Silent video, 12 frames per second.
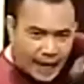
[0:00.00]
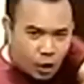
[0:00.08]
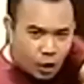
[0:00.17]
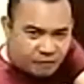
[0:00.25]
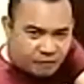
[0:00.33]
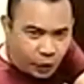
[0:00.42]

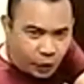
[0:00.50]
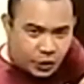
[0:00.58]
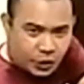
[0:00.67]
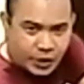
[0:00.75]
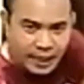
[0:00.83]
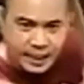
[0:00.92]
first, and
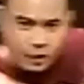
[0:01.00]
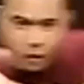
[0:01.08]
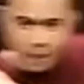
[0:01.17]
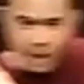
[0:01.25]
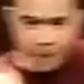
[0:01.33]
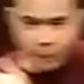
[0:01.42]
then you come
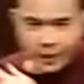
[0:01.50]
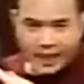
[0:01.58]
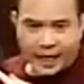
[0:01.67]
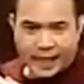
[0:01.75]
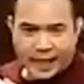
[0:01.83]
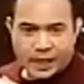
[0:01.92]
up with the
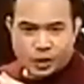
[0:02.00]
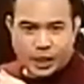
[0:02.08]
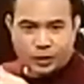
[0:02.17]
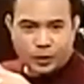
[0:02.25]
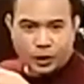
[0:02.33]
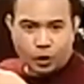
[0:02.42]
initiate with
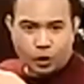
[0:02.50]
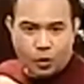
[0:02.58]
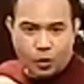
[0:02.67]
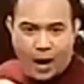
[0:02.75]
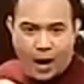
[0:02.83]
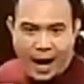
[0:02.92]
your luwak,
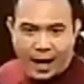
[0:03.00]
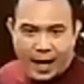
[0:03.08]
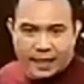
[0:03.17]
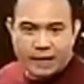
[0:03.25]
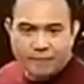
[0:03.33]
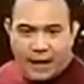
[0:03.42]
and then
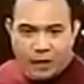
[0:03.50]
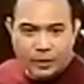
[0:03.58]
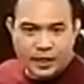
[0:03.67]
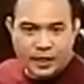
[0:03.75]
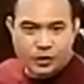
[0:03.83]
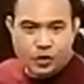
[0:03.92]
follow with the
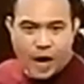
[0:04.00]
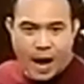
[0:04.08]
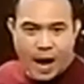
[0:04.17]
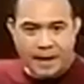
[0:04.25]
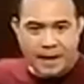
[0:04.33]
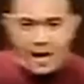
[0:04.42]
jab,
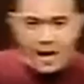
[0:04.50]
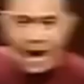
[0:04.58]
and